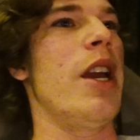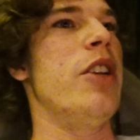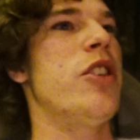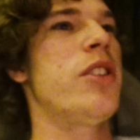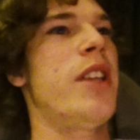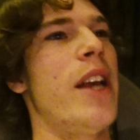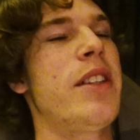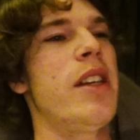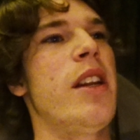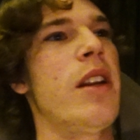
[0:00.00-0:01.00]
is just
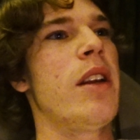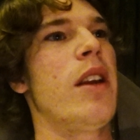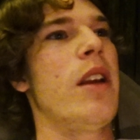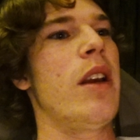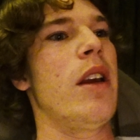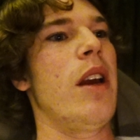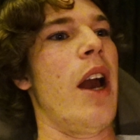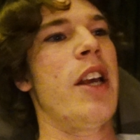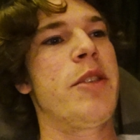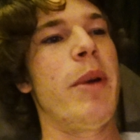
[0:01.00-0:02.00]
testing
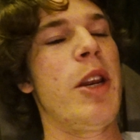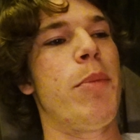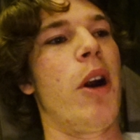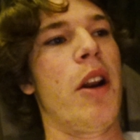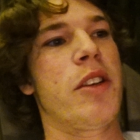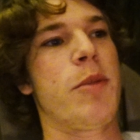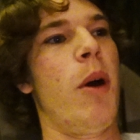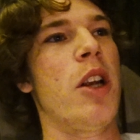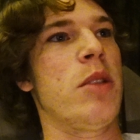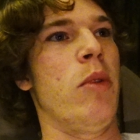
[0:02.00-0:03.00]
as many products as
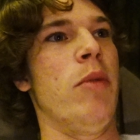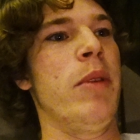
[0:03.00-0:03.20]
possible,